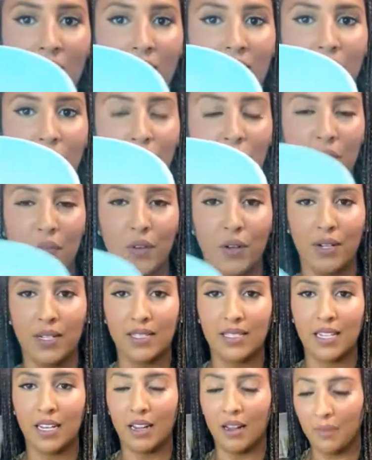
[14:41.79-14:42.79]
I don't know if you could
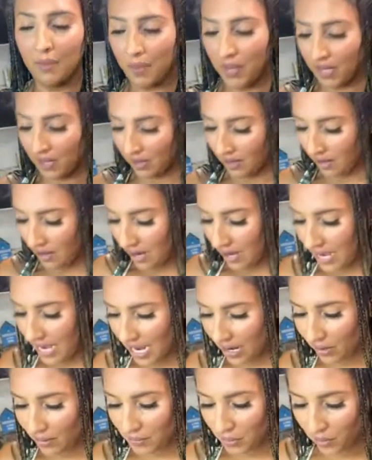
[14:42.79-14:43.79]
see it, but
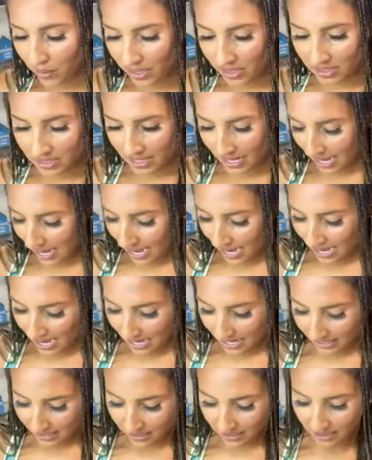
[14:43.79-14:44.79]
now I'm going to
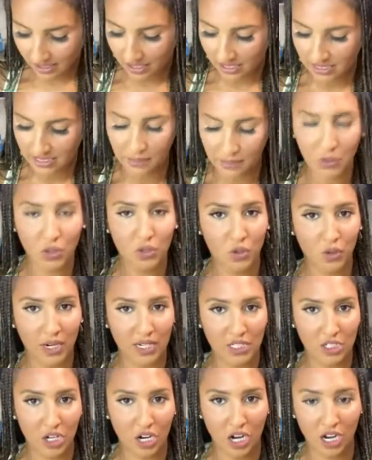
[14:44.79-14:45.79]
add some soy
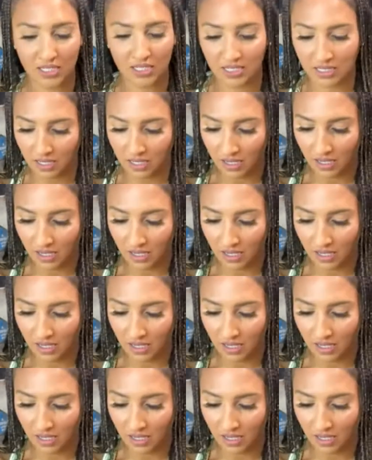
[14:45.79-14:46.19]
sauce,